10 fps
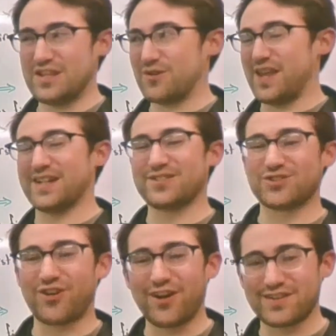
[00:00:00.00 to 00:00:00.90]
cancel
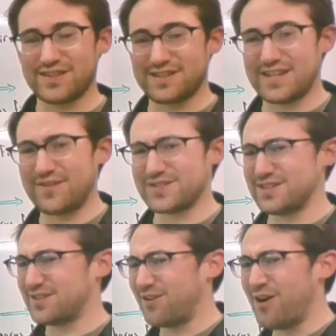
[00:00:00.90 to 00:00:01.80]
charges and stuff,
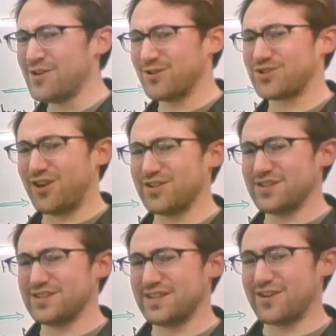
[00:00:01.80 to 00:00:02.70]
since there are no
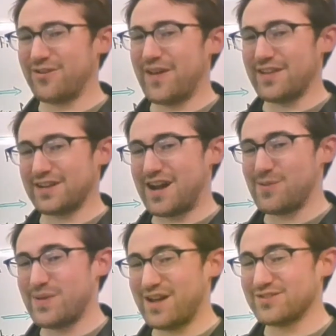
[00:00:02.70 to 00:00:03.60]
charges in covalent
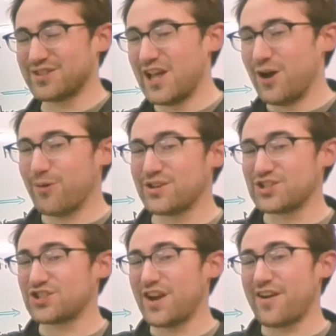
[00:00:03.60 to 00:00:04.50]
compounds. We're
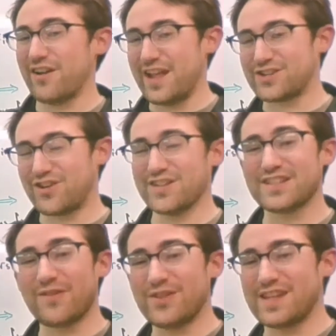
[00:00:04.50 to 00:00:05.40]
just sharing electrons and
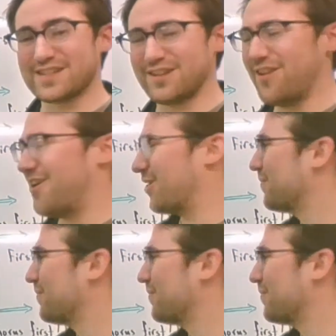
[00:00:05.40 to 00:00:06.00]
everything gets along.